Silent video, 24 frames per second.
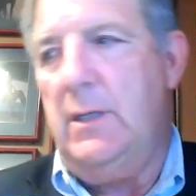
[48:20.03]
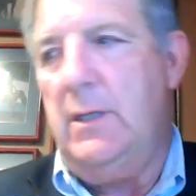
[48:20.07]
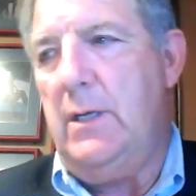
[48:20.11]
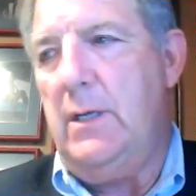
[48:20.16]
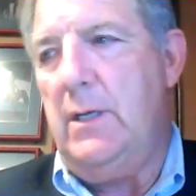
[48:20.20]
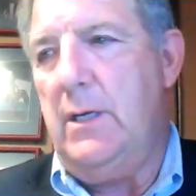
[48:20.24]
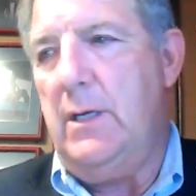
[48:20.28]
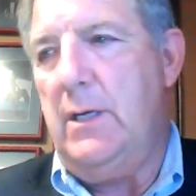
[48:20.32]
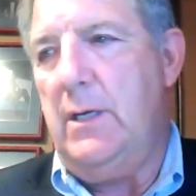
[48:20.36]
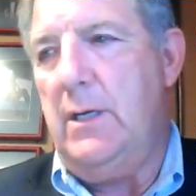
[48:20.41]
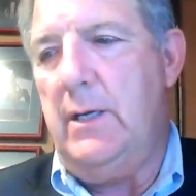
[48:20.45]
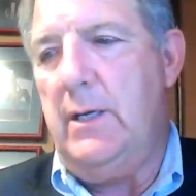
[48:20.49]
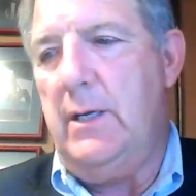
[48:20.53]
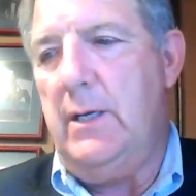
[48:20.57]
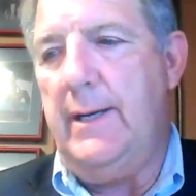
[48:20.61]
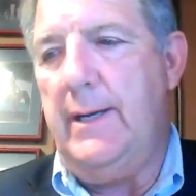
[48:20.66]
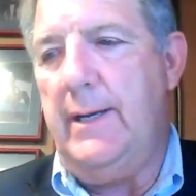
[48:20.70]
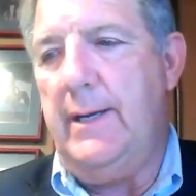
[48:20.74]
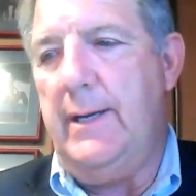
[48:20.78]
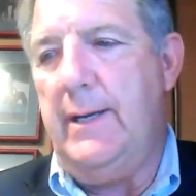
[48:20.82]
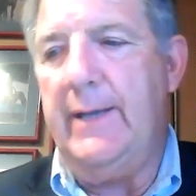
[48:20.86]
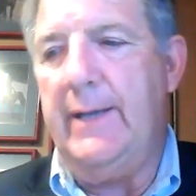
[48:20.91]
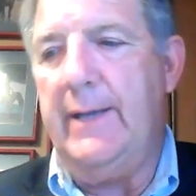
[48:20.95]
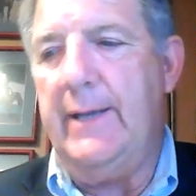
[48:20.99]

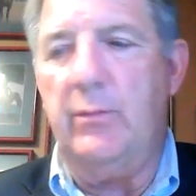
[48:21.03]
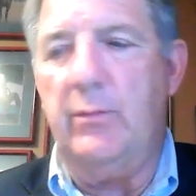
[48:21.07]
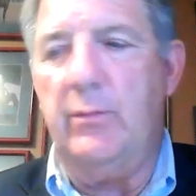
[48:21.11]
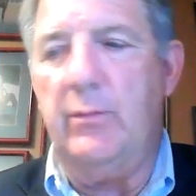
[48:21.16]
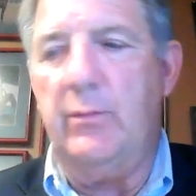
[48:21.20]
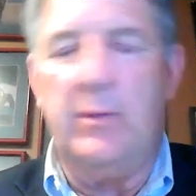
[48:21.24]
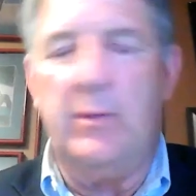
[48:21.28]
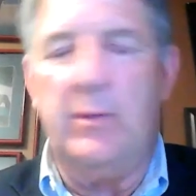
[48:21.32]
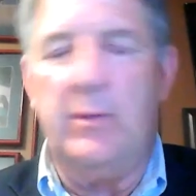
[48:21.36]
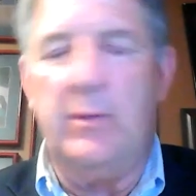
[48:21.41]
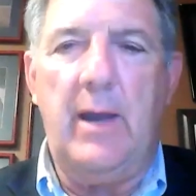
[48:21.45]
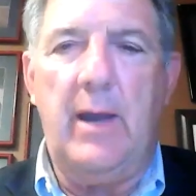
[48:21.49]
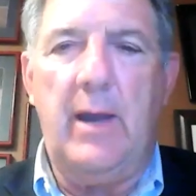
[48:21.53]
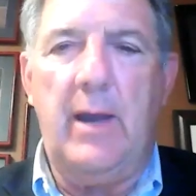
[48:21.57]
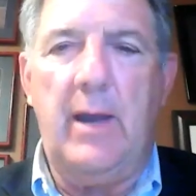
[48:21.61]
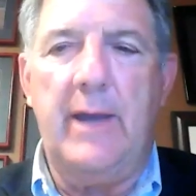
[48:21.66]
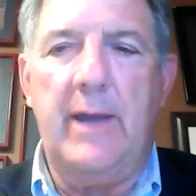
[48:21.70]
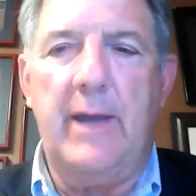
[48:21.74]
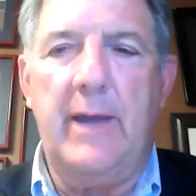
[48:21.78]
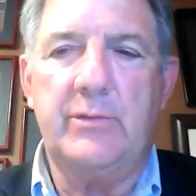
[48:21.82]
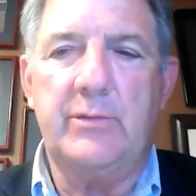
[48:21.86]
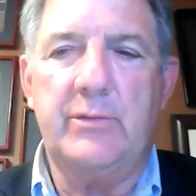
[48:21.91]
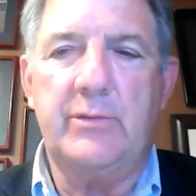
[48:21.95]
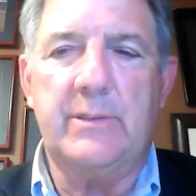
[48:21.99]
I
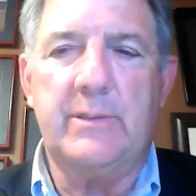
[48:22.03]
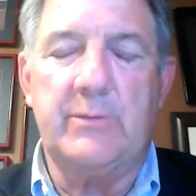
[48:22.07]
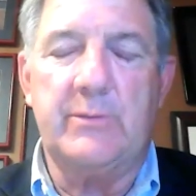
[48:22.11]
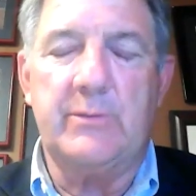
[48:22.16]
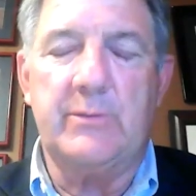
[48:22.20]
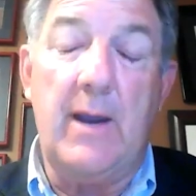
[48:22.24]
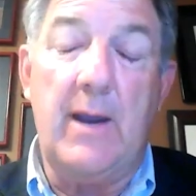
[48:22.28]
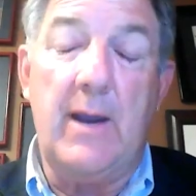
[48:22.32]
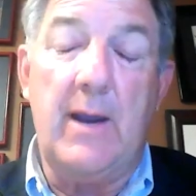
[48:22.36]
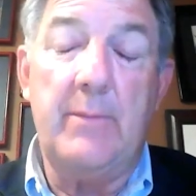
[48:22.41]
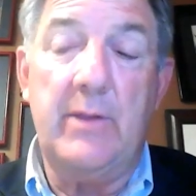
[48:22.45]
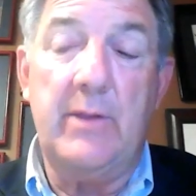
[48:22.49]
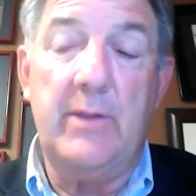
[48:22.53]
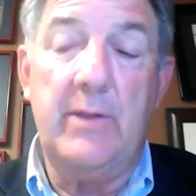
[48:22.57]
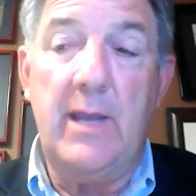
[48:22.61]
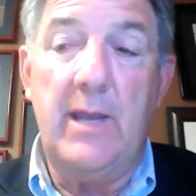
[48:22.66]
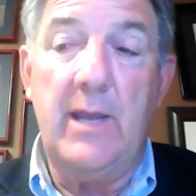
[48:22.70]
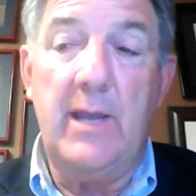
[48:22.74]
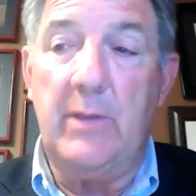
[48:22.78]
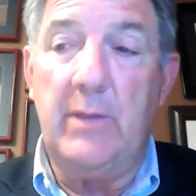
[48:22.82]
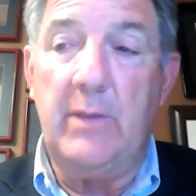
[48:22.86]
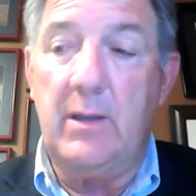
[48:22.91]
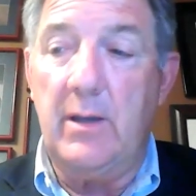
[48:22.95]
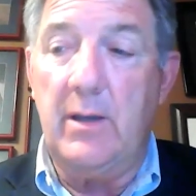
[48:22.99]
don't subscribe to
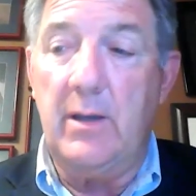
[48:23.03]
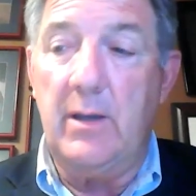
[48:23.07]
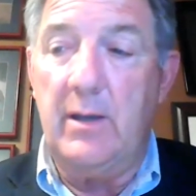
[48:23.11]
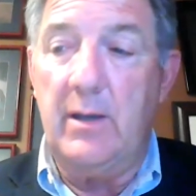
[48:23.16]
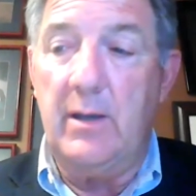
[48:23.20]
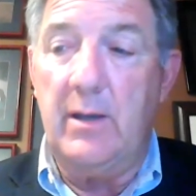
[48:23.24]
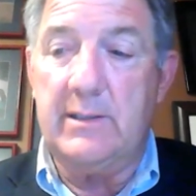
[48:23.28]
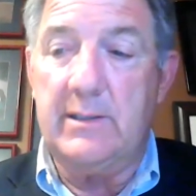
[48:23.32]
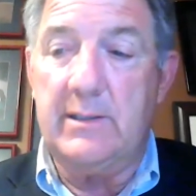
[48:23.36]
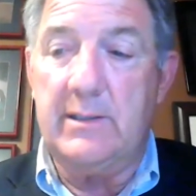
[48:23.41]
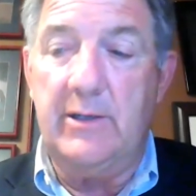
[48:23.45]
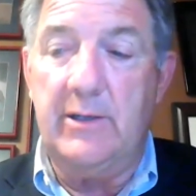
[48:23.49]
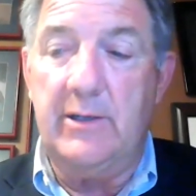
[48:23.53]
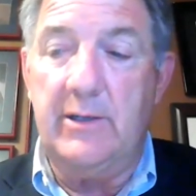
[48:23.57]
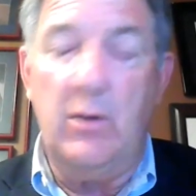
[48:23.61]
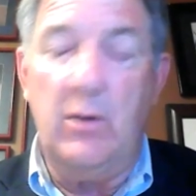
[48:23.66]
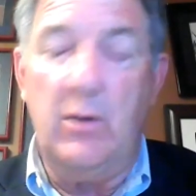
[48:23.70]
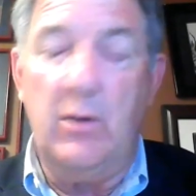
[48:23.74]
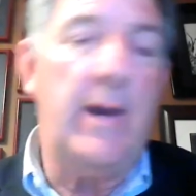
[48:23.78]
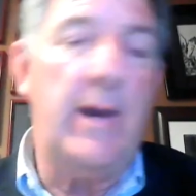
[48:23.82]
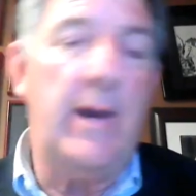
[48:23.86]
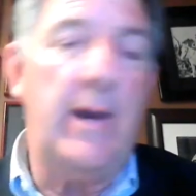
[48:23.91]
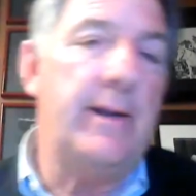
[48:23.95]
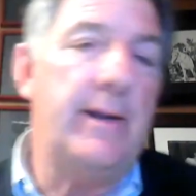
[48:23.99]
that, because I
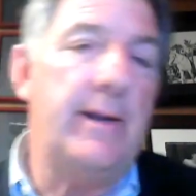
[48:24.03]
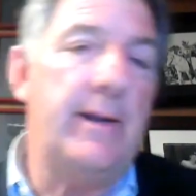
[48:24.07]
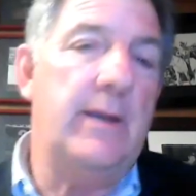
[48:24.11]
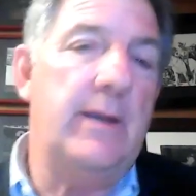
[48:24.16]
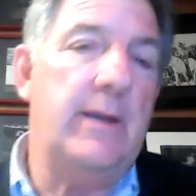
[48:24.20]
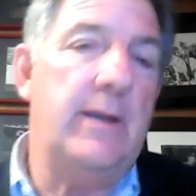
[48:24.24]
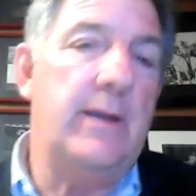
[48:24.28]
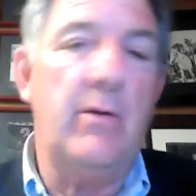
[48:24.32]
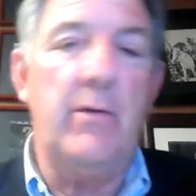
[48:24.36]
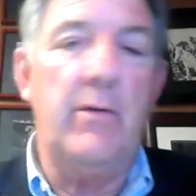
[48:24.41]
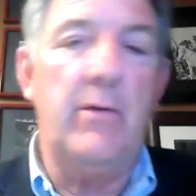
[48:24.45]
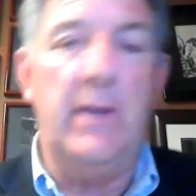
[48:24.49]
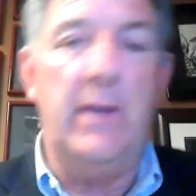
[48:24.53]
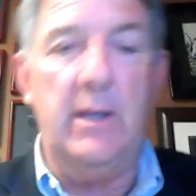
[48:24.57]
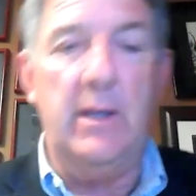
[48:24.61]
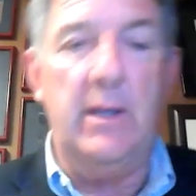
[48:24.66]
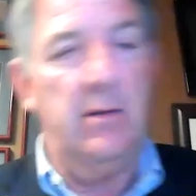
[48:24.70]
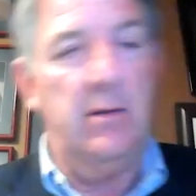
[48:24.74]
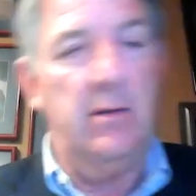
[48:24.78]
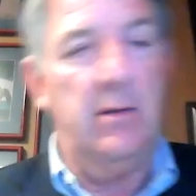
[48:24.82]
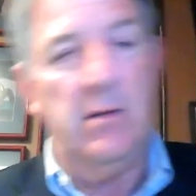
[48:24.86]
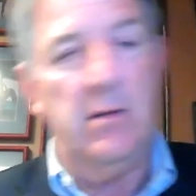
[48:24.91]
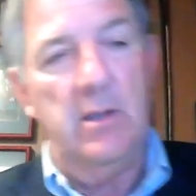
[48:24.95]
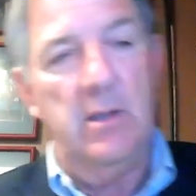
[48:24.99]
know out here
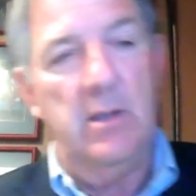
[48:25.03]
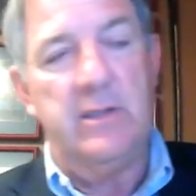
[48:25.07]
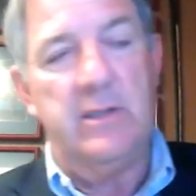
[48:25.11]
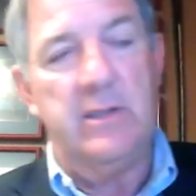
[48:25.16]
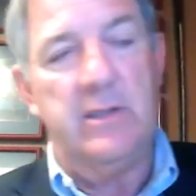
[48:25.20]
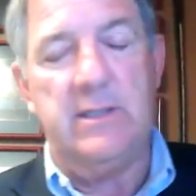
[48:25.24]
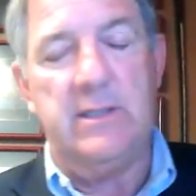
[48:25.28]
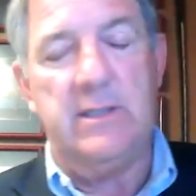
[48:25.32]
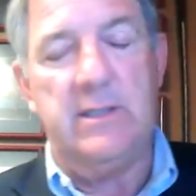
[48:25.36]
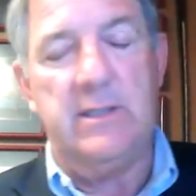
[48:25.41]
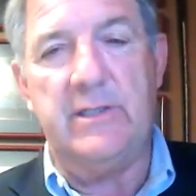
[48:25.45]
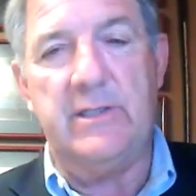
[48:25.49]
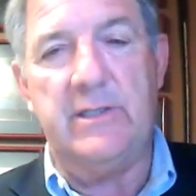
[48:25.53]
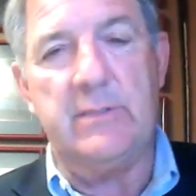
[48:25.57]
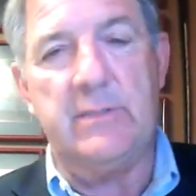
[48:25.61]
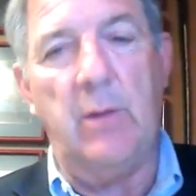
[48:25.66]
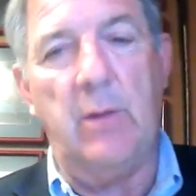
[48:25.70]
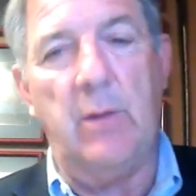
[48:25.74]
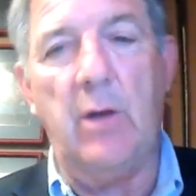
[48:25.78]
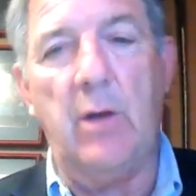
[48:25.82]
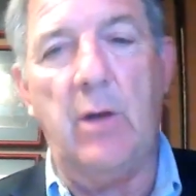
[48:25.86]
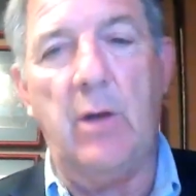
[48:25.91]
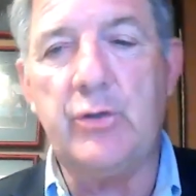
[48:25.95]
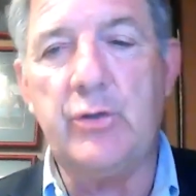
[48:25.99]
in some of these
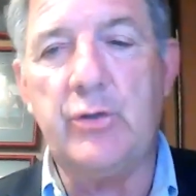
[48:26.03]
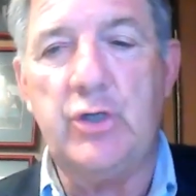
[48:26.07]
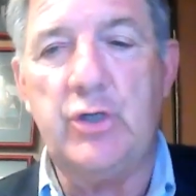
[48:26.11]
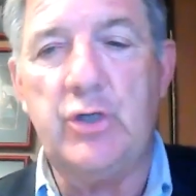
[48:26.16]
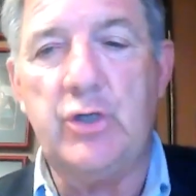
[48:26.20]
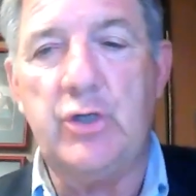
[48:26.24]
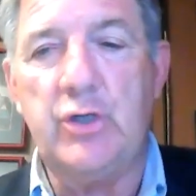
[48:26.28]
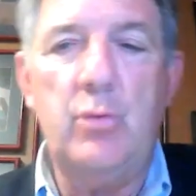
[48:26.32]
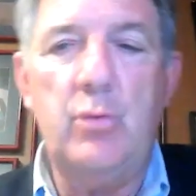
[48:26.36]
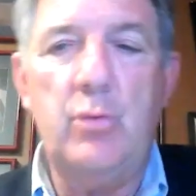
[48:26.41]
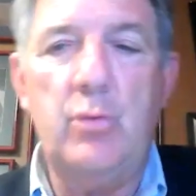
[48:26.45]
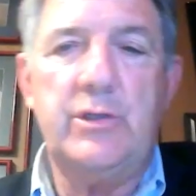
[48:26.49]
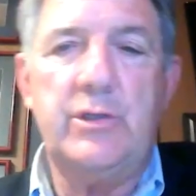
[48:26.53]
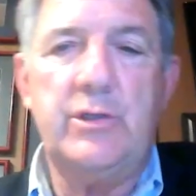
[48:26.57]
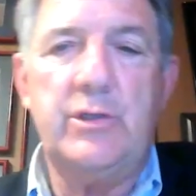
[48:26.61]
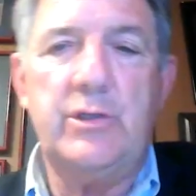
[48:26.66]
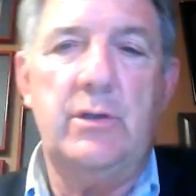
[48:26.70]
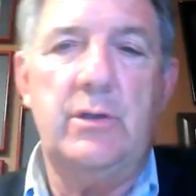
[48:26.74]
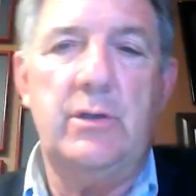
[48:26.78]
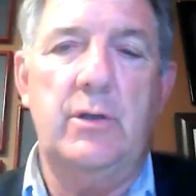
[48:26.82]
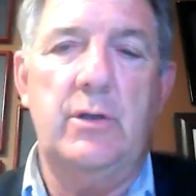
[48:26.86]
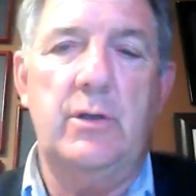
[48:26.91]
smaller shows,